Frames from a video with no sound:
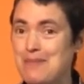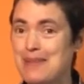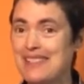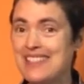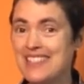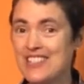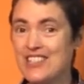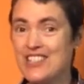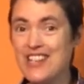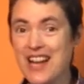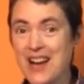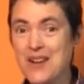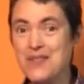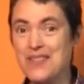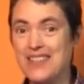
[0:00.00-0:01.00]
But did you
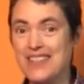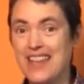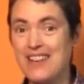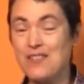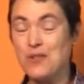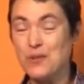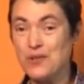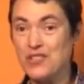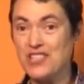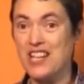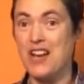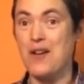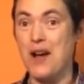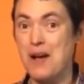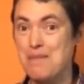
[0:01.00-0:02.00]
know that they're
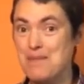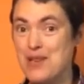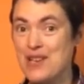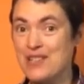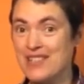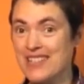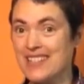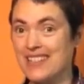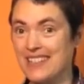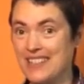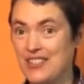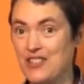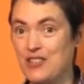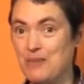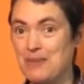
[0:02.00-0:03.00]
also a musical
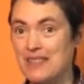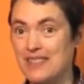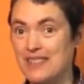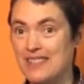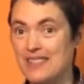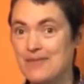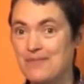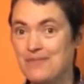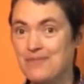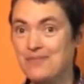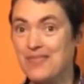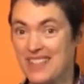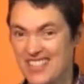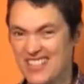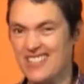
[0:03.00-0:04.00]
instrument?
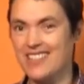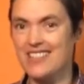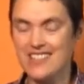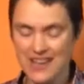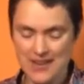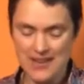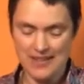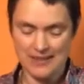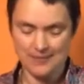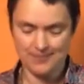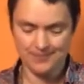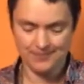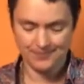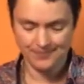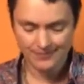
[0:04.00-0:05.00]
Shall I show you?
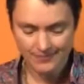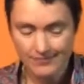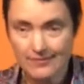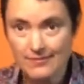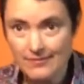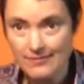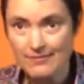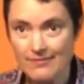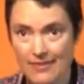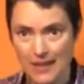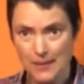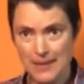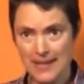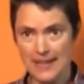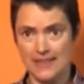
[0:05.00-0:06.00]

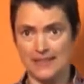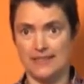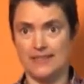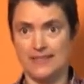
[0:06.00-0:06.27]
Here we go.